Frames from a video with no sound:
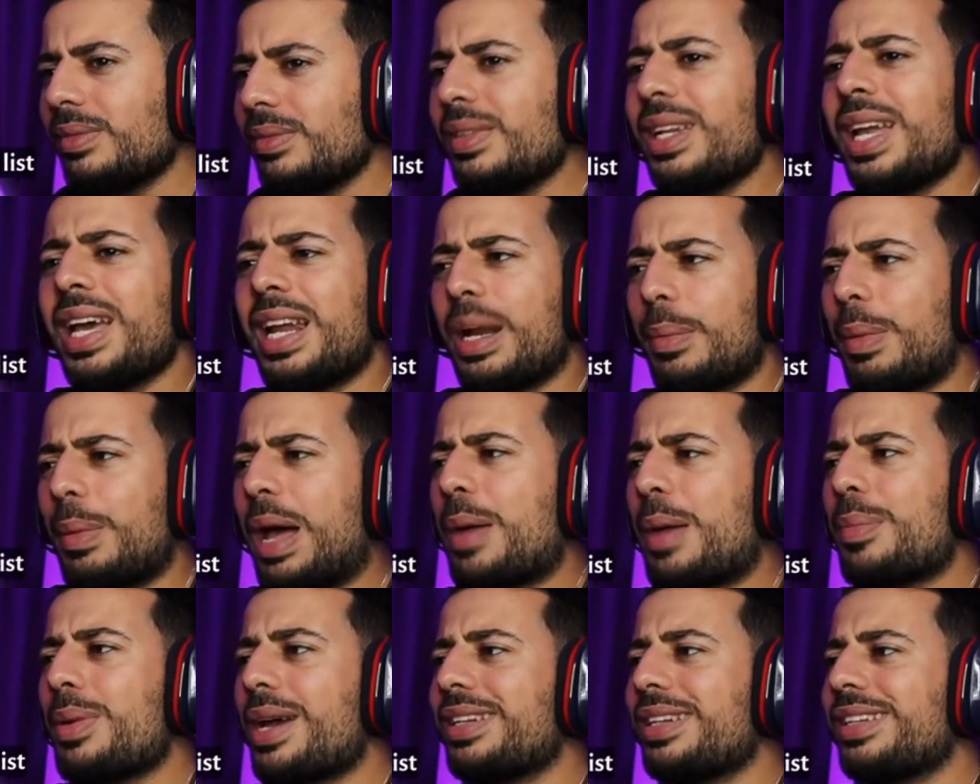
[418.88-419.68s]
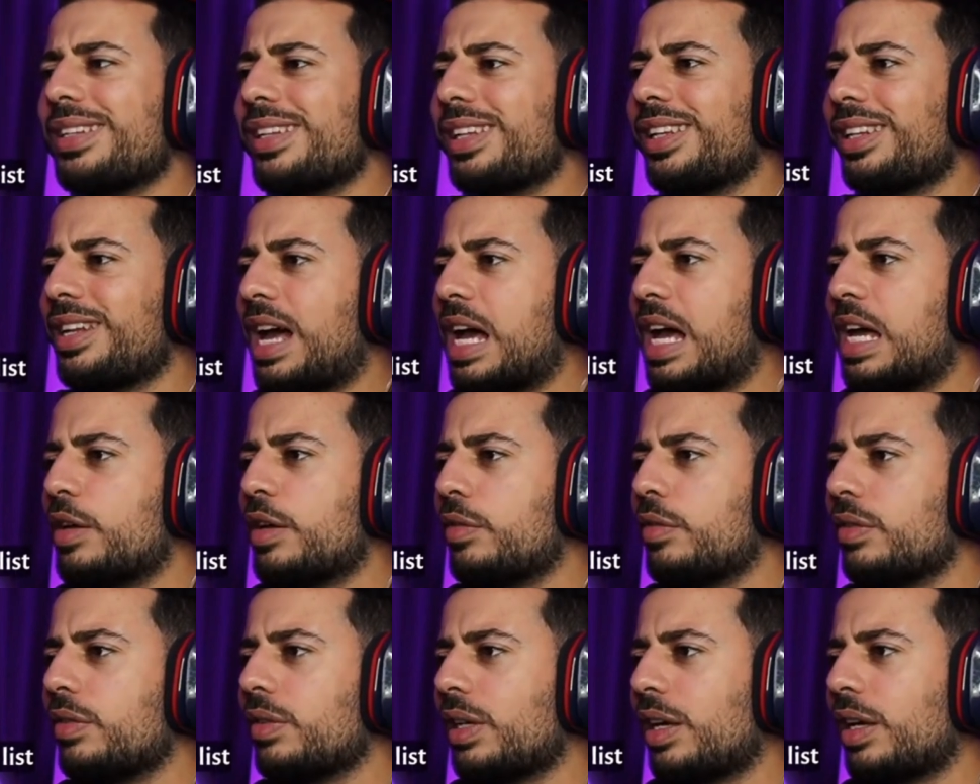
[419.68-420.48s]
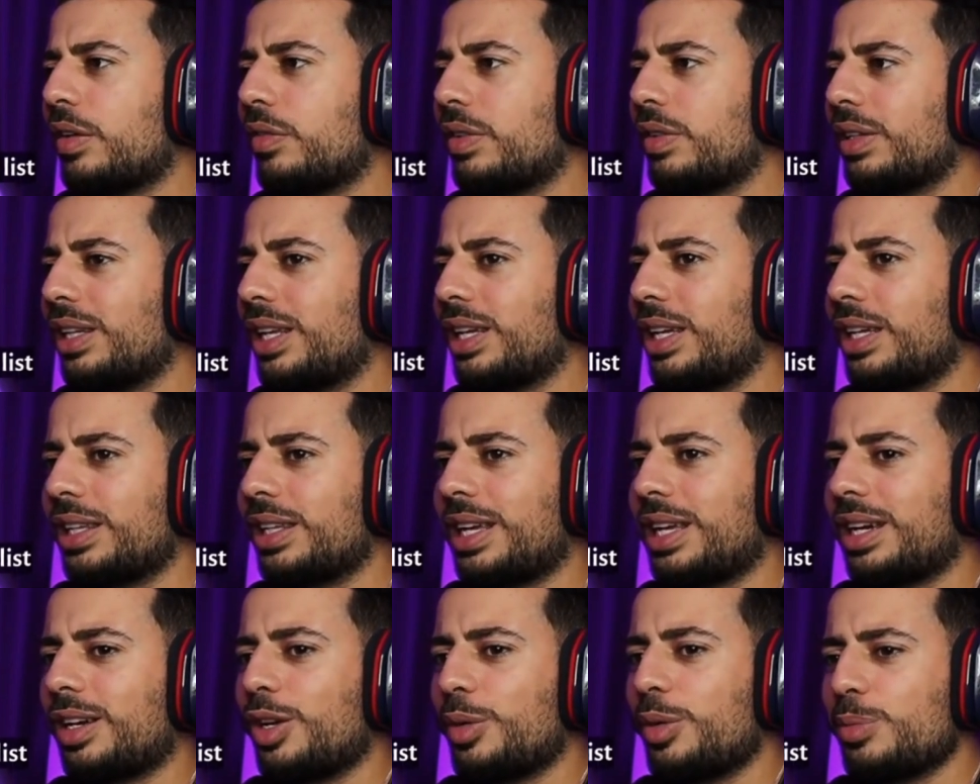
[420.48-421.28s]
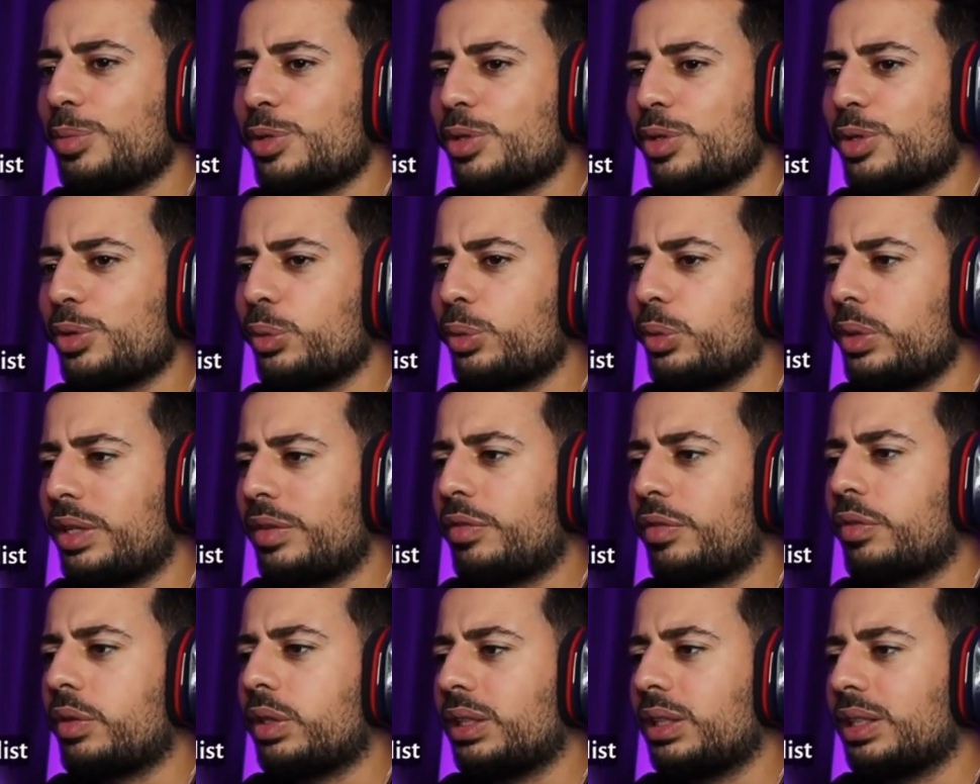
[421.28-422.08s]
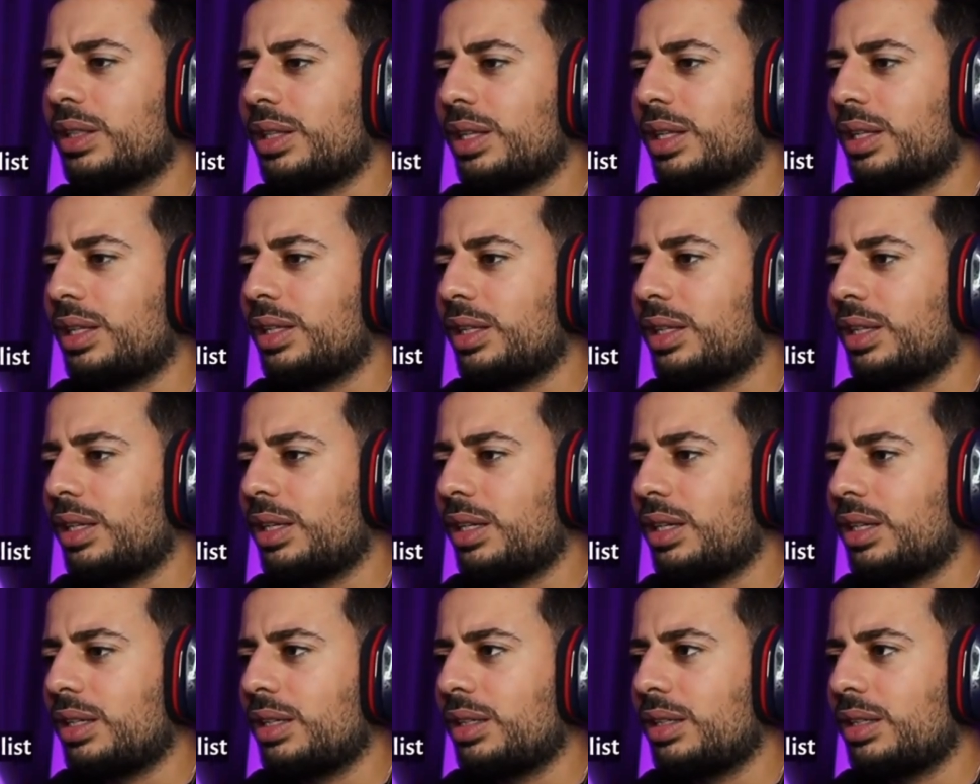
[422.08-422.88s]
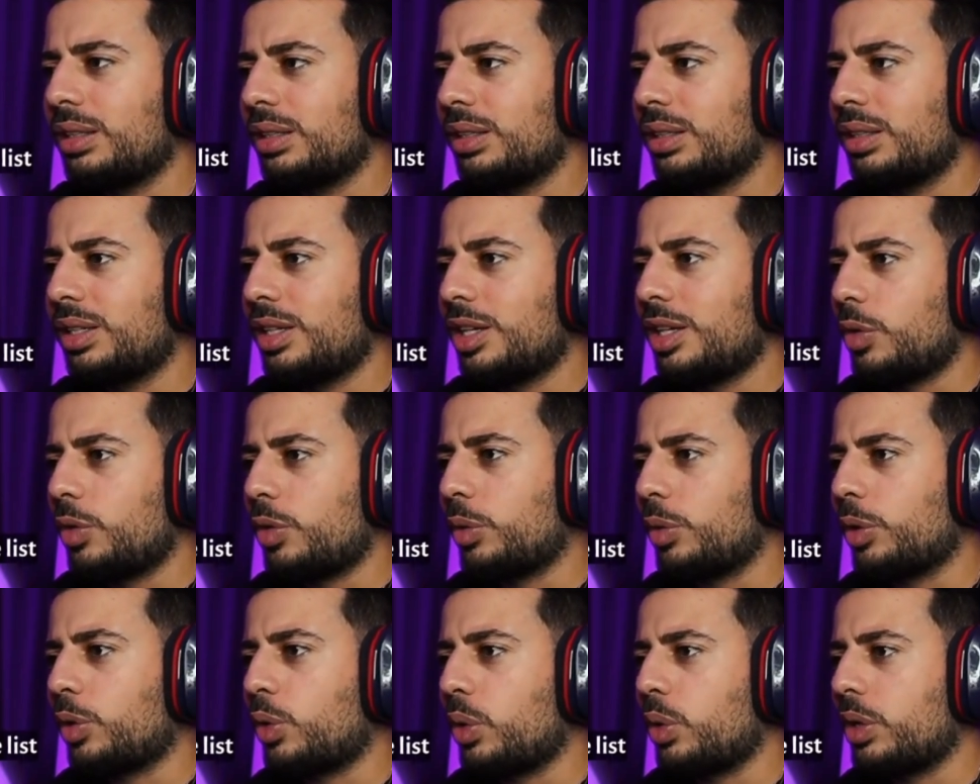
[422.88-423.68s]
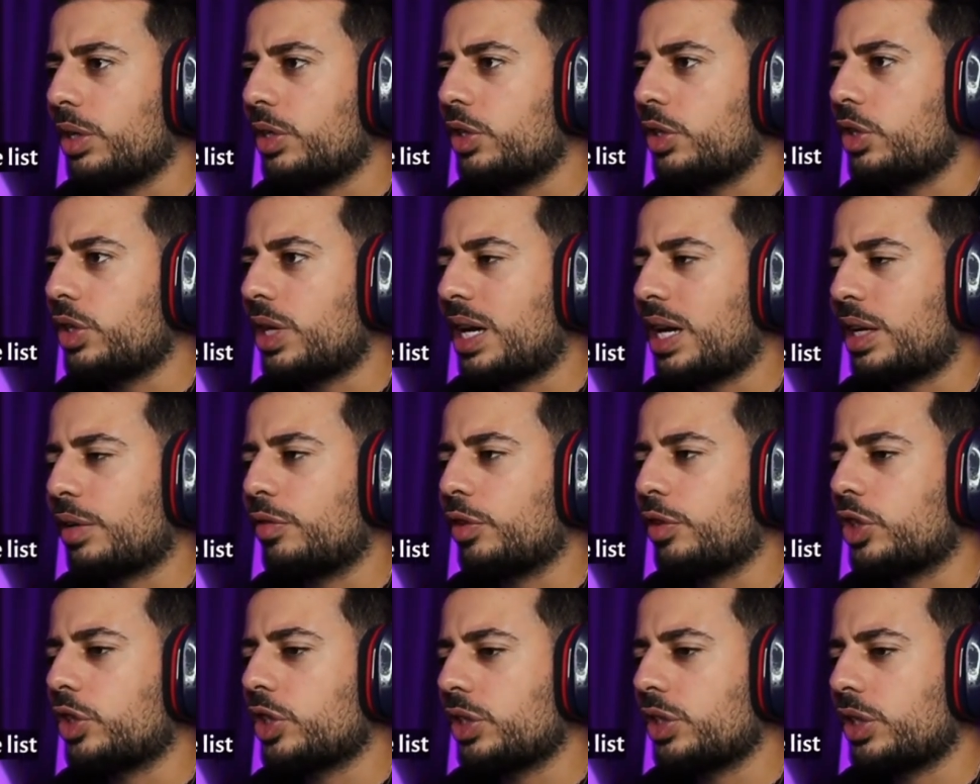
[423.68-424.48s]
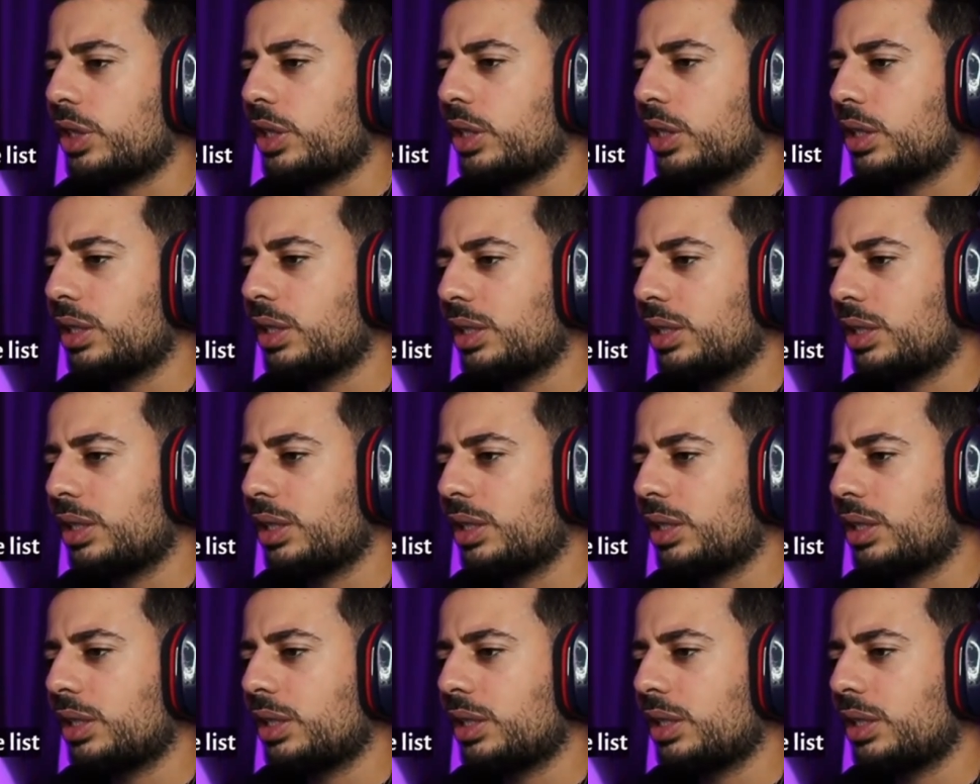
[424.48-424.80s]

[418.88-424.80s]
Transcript: And I'm happy I did the live. I feel like that comes through differently than uh, a recorded track for sure.